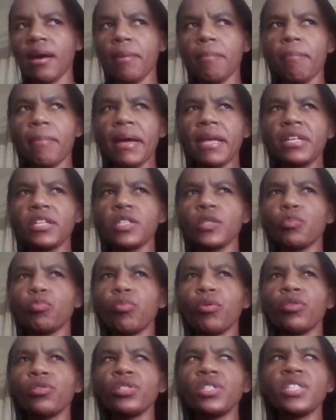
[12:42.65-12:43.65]
my
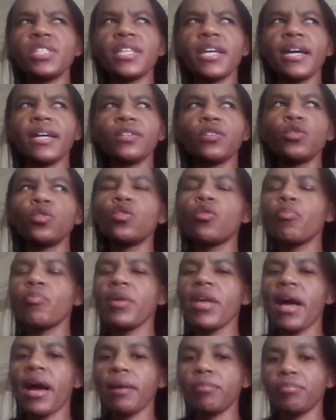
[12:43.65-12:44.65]
sponsor took
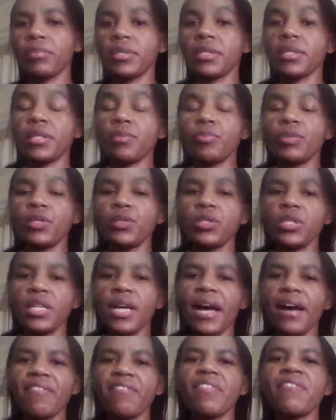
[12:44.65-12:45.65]
me upstairs, because they
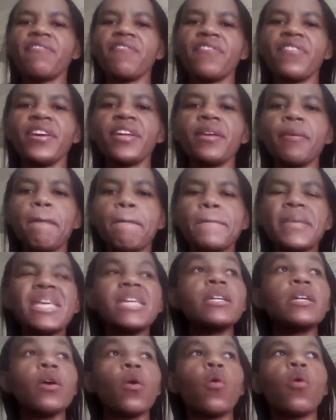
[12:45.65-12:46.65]
have a very
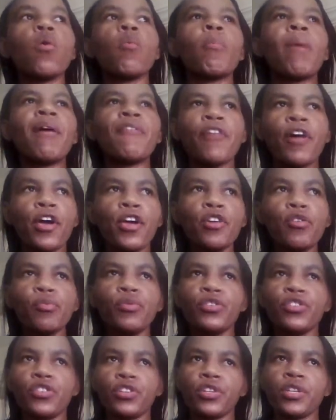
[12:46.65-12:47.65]
big home, a
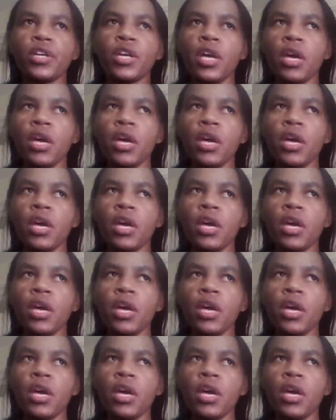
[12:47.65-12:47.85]
huge